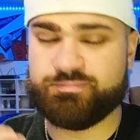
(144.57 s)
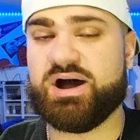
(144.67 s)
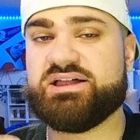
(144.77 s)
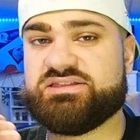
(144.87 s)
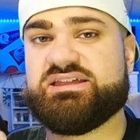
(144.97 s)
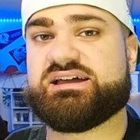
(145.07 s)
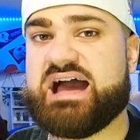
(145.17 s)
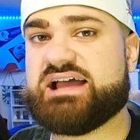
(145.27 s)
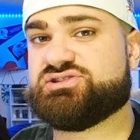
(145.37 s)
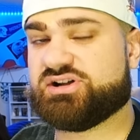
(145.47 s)
But the
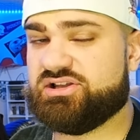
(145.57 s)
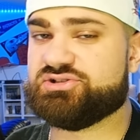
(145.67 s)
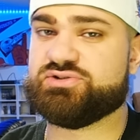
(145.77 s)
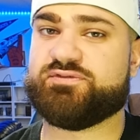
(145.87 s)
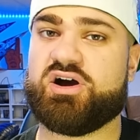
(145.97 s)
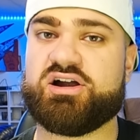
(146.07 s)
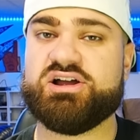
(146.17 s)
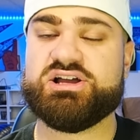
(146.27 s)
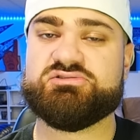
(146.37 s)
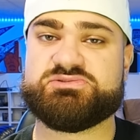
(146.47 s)
guy took it a little too far,
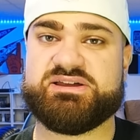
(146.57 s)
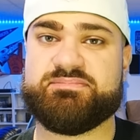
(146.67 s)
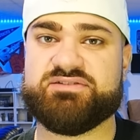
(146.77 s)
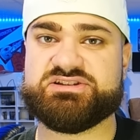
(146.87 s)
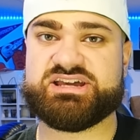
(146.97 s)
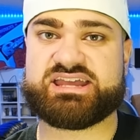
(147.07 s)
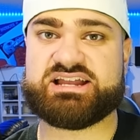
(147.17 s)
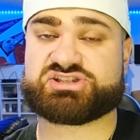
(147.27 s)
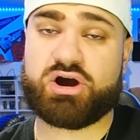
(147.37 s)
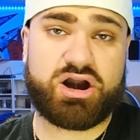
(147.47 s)
was being a bit of a
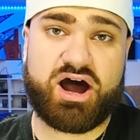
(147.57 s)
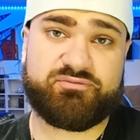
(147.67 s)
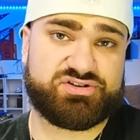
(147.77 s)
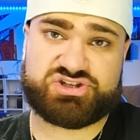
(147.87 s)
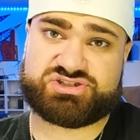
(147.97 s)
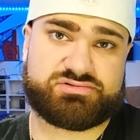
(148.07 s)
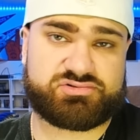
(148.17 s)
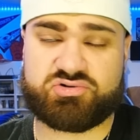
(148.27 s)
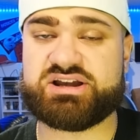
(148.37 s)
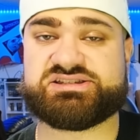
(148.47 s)
dickhead. Started off with just
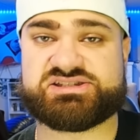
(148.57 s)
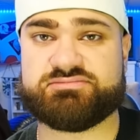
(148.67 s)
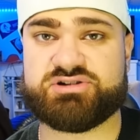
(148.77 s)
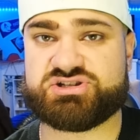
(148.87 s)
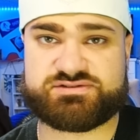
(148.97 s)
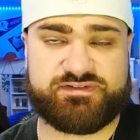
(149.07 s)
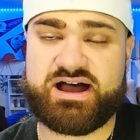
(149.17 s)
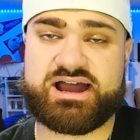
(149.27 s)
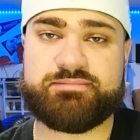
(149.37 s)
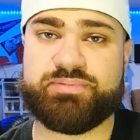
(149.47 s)
criticism, which is
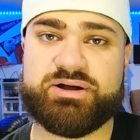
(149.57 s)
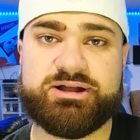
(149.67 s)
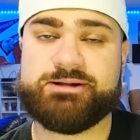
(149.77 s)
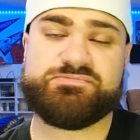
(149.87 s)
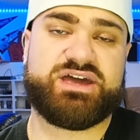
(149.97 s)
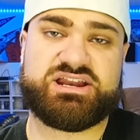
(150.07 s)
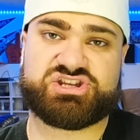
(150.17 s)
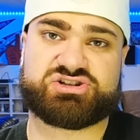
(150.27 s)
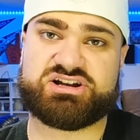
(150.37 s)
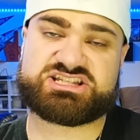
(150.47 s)
fine, but then he
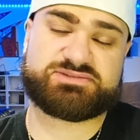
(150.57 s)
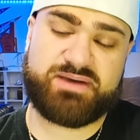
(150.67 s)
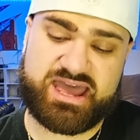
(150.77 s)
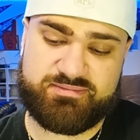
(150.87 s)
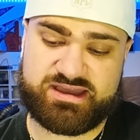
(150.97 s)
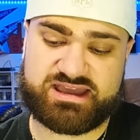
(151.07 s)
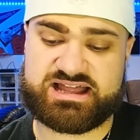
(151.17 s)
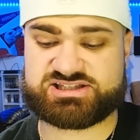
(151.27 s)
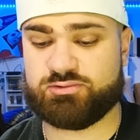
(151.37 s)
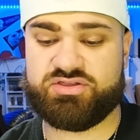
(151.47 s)
just started spamming, and
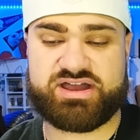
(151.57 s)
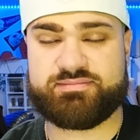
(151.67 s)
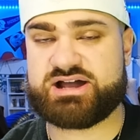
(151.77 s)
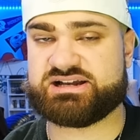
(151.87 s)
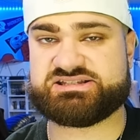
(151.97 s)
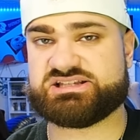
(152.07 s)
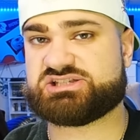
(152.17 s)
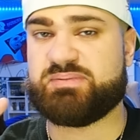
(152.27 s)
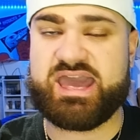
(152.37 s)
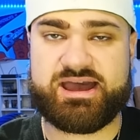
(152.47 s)
that's the one thing I'm not going to
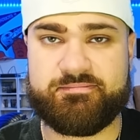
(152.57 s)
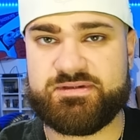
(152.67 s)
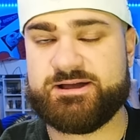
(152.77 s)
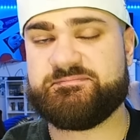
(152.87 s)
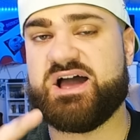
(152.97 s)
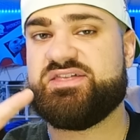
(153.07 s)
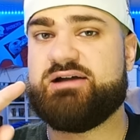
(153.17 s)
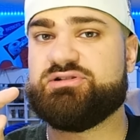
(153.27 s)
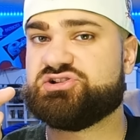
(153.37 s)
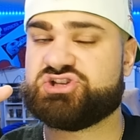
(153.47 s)
spam. And
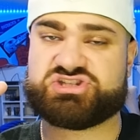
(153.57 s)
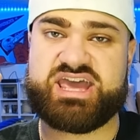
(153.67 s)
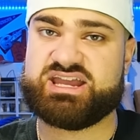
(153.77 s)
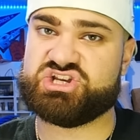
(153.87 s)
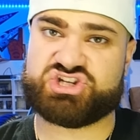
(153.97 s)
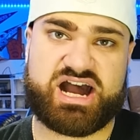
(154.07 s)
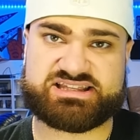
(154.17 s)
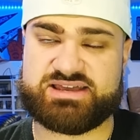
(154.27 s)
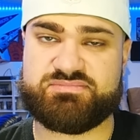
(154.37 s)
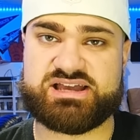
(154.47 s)
then when you're just taking
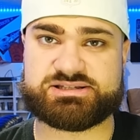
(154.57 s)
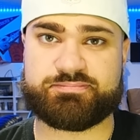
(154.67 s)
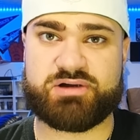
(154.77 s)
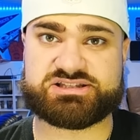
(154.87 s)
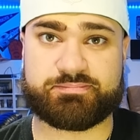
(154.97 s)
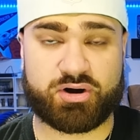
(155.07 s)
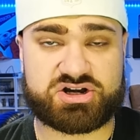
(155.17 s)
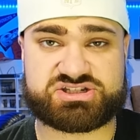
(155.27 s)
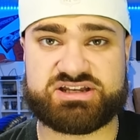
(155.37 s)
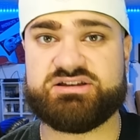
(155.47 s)
shots at me as a
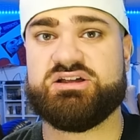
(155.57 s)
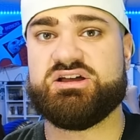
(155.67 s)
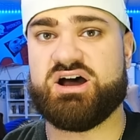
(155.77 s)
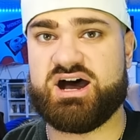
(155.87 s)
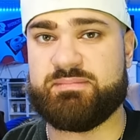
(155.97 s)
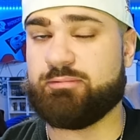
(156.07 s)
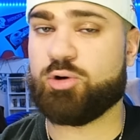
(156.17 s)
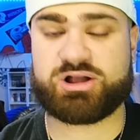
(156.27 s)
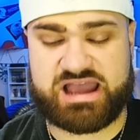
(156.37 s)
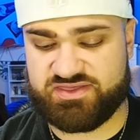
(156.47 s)
person, my
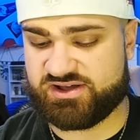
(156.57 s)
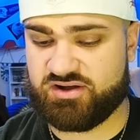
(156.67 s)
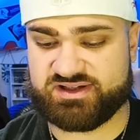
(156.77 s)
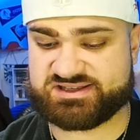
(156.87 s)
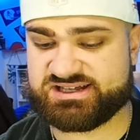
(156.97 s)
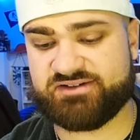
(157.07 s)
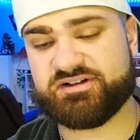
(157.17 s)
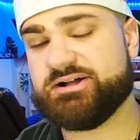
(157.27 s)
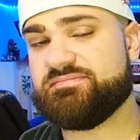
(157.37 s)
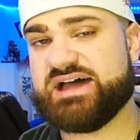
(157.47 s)
work ethic, all that stuff,
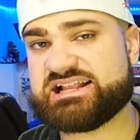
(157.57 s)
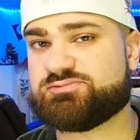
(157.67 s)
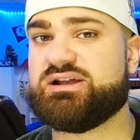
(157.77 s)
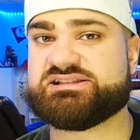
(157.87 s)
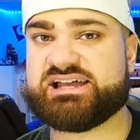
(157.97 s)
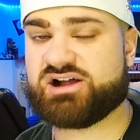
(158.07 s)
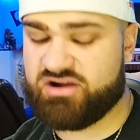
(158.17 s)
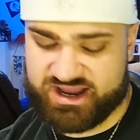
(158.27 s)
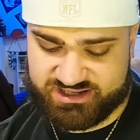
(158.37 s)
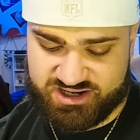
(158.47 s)
that's when it's like,
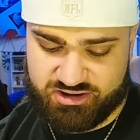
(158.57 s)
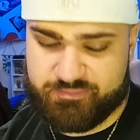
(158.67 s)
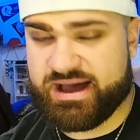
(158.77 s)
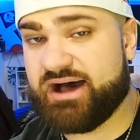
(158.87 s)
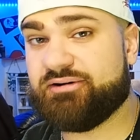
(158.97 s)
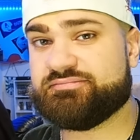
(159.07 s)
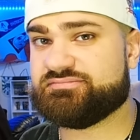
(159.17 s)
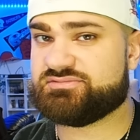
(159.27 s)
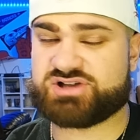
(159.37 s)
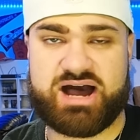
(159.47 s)
all right, you know what, pal?
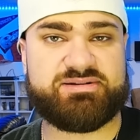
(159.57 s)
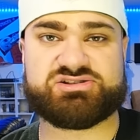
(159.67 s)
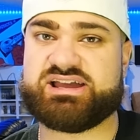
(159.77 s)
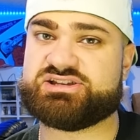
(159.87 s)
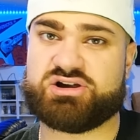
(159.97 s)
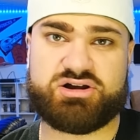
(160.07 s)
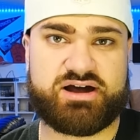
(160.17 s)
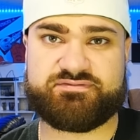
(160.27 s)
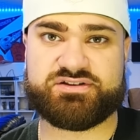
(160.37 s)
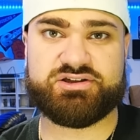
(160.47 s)
Comments are getting turned
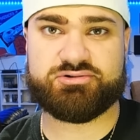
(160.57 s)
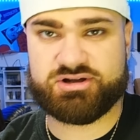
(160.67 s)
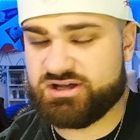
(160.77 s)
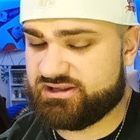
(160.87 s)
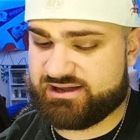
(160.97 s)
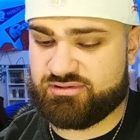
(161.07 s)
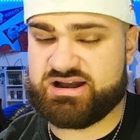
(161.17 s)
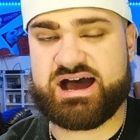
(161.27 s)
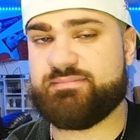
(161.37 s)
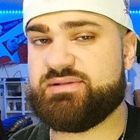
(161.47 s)
off for you. Like,
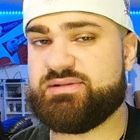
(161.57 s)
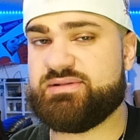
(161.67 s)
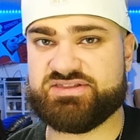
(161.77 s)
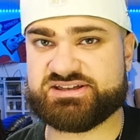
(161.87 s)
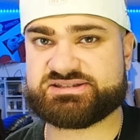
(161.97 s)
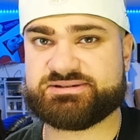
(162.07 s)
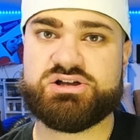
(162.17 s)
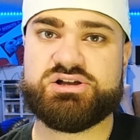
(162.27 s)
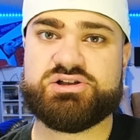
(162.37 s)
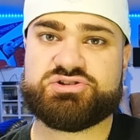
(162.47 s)
I'm not having this.
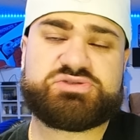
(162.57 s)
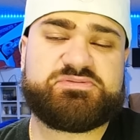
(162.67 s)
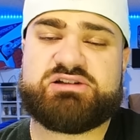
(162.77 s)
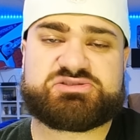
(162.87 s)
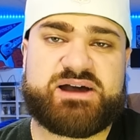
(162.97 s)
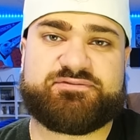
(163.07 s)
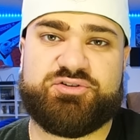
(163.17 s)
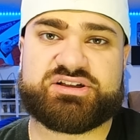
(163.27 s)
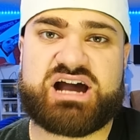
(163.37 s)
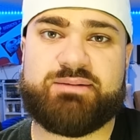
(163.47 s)
So just be
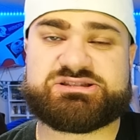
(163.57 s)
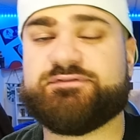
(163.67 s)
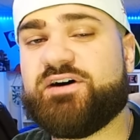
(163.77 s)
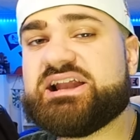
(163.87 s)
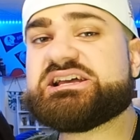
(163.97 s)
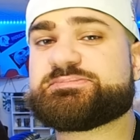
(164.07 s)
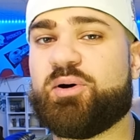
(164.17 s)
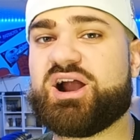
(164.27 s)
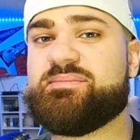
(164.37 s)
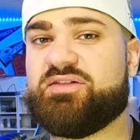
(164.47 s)
respectful in the comments. The funniest
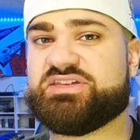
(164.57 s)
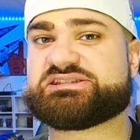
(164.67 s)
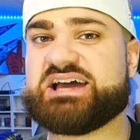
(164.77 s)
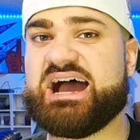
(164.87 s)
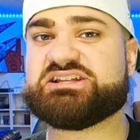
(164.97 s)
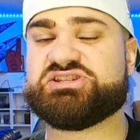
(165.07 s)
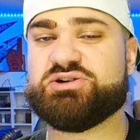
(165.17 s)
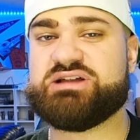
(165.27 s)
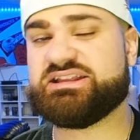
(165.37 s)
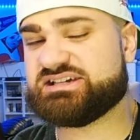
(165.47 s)
part about this guy,
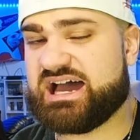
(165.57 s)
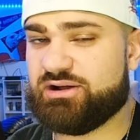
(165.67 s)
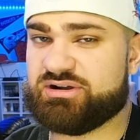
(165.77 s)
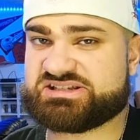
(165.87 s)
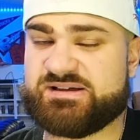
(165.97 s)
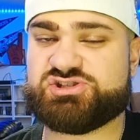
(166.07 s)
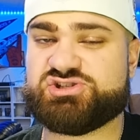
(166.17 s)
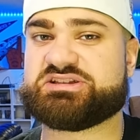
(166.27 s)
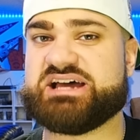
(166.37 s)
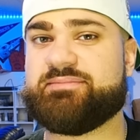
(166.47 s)
too, I don't want to spend
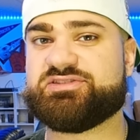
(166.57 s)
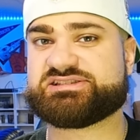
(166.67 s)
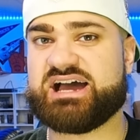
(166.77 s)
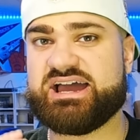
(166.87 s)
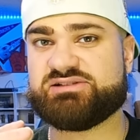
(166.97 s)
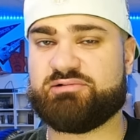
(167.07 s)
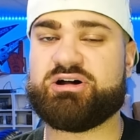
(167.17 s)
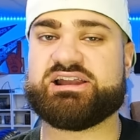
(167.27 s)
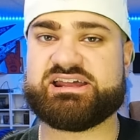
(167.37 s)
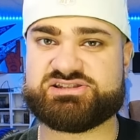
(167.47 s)
too much time on this guy. I
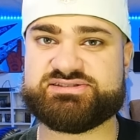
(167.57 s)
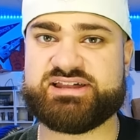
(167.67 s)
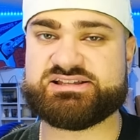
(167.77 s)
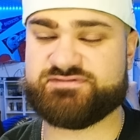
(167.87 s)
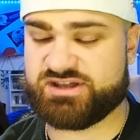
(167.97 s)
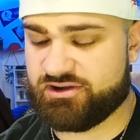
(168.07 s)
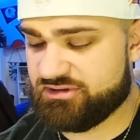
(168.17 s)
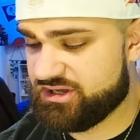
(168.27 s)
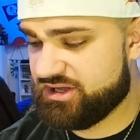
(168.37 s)
want to get into today's video.